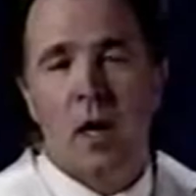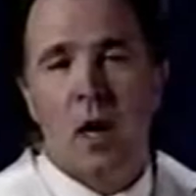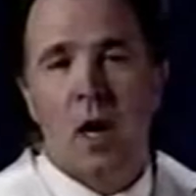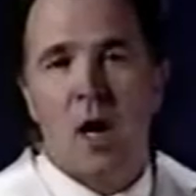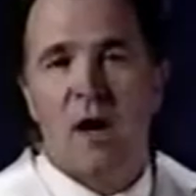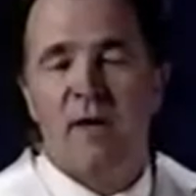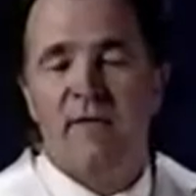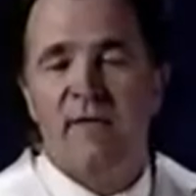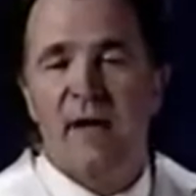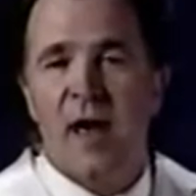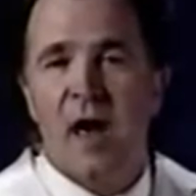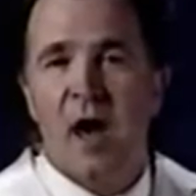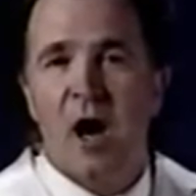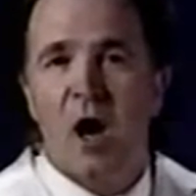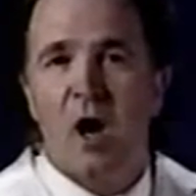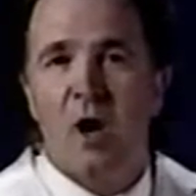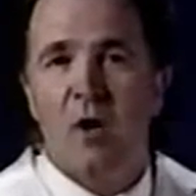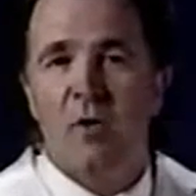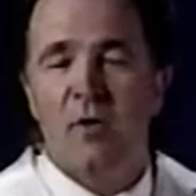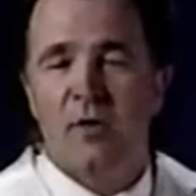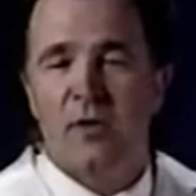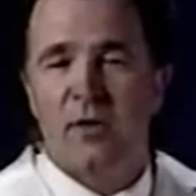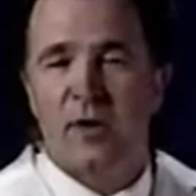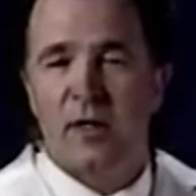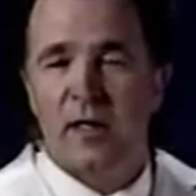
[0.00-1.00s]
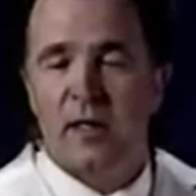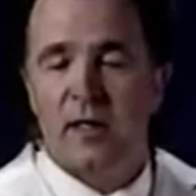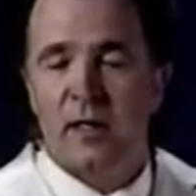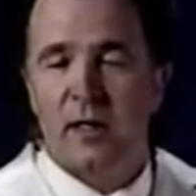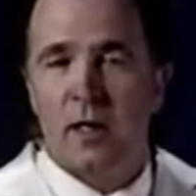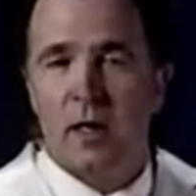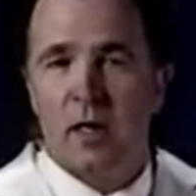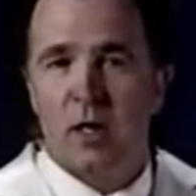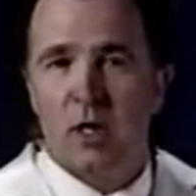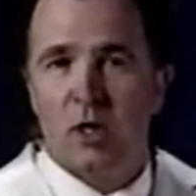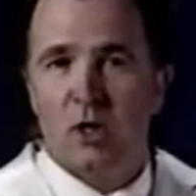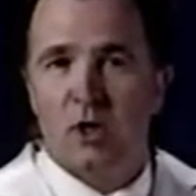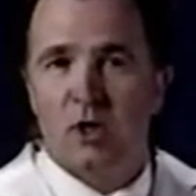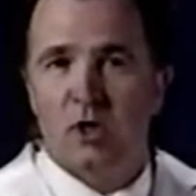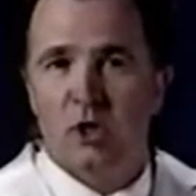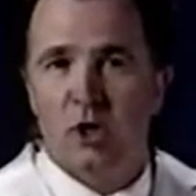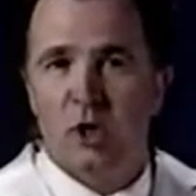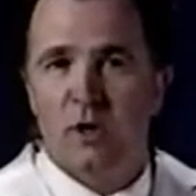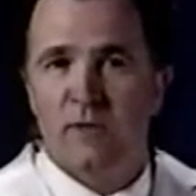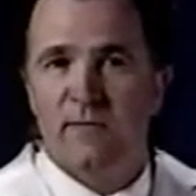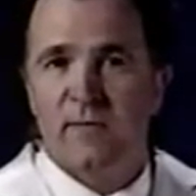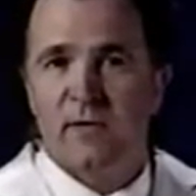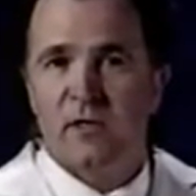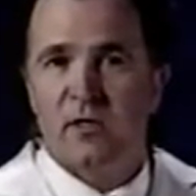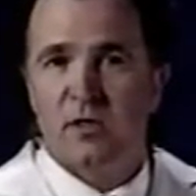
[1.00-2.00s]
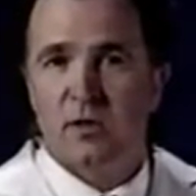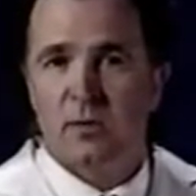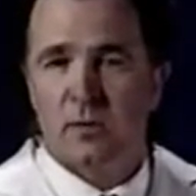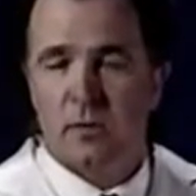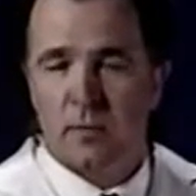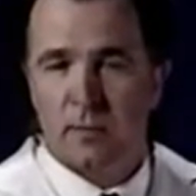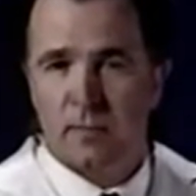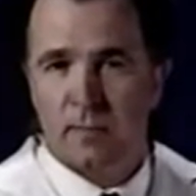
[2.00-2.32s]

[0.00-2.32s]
of how the surface